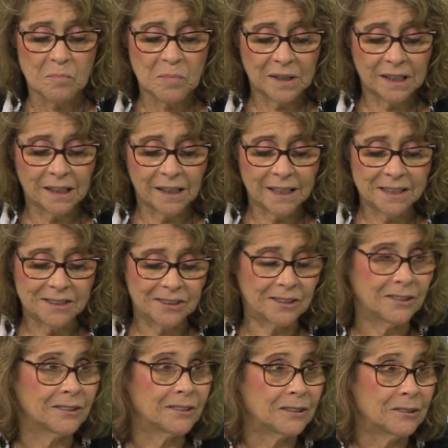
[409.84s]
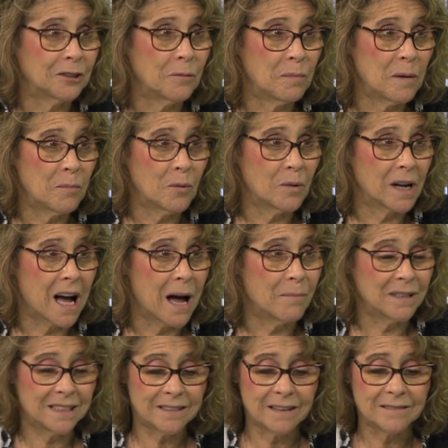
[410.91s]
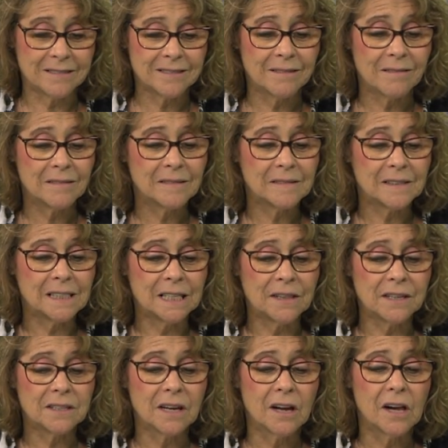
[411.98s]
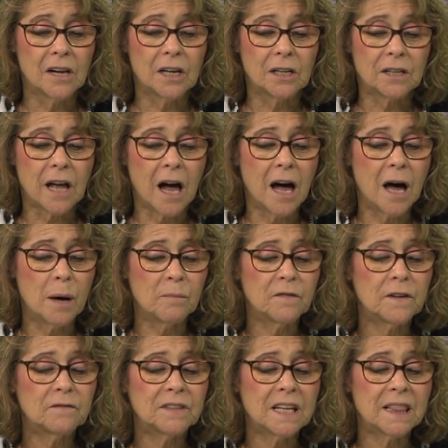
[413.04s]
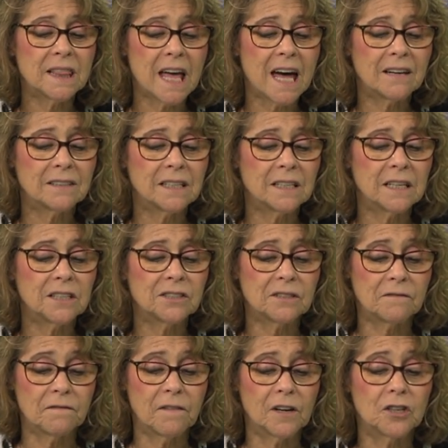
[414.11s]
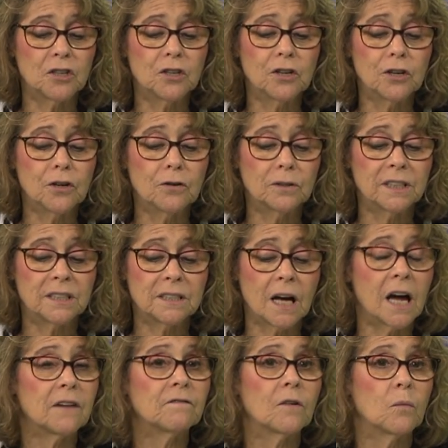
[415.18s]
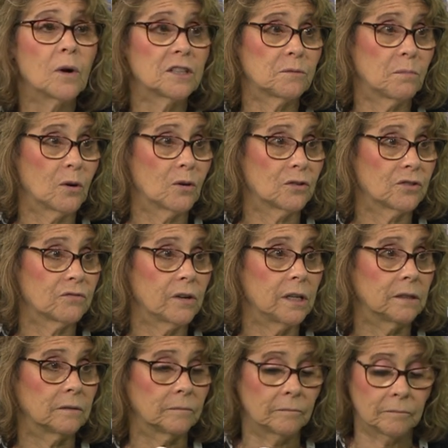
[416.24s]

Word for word: but at least two people with common sense on this. Um, fifty thousand dollars is to fund a new design for West Pearl Street.